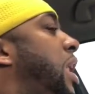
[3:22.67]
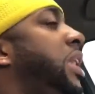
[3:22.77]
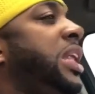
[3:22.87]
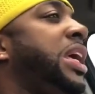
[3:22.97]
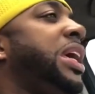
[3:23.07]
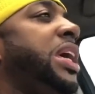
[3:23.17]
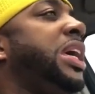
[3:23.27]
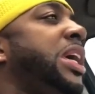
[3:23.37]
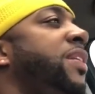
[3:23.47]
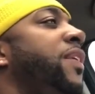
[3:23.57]

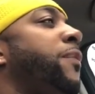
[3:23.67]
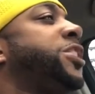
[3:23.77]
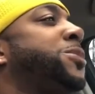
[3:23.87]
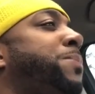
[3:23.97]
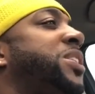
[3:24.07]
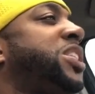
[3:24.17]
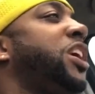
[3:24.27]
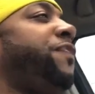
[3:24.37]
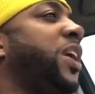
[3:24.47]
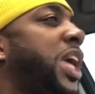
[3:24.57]
leave
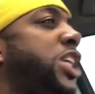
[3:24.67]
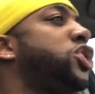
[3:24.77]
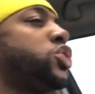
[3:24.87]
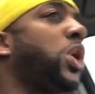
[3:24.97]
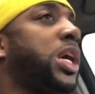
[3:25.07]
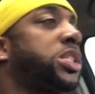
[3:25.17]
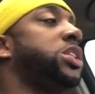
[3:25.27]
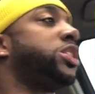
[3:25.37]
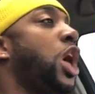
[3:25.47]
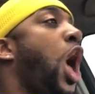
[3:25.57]
specific
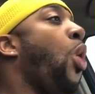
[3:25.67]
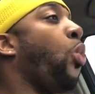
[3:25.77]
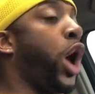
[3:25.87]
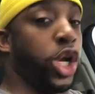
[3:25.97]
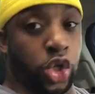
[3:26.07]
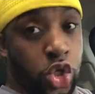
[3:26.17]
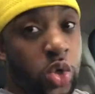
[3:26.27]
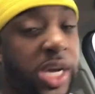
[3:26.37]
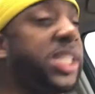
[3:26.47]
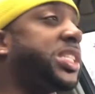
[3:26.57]
instructions where
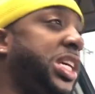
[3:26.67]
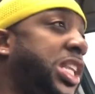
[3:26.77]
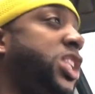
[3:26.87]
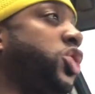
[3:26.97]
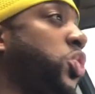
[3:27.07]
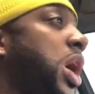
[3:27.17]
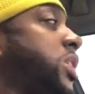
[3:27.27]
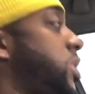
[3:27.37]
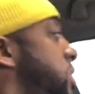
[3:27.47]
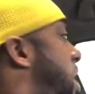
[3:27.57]
you can see the
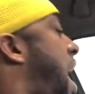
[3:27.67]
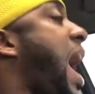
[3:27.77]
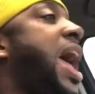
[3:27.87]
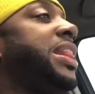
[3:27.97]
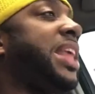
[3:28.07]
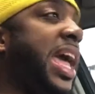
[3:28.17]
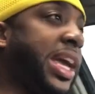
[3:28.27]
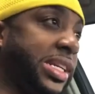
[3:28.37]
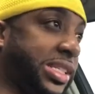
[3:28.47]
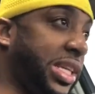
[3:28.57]
instructions and they
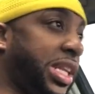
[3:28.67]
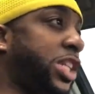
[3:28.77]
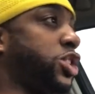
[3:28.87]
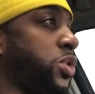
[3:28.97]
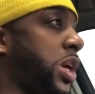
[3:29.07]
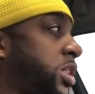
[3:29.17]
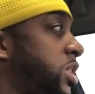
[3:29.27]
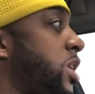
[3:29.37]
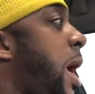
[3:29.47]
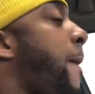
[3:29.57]
can see the
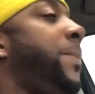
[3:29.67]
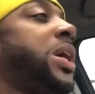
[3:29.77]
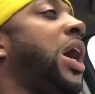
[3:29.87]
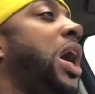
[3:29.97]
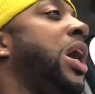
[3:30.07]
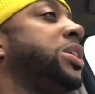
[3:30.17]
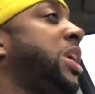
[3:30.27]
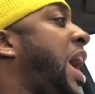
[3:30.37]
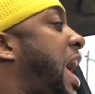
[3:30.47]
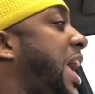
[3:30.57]
instructions.
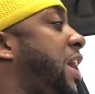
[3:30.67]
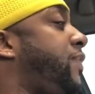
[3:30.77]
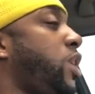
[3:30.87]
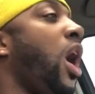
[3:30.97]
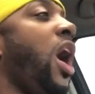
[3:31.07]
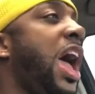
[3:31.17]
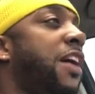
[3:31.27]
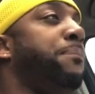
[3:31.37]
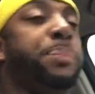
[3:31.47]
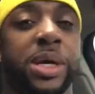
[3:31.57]
Because if y'all
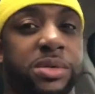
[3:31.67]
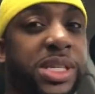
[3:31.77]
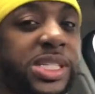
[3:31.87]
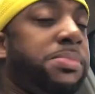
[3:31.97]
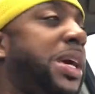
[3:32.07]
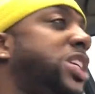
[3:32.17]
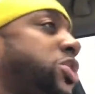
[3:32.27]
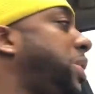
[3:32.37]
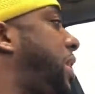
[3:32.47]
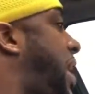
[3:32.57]
have built this
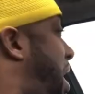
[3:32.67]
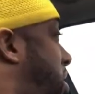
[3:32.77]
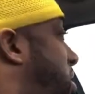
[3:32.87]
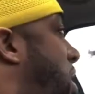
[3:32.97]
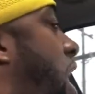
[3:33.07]
ministry together,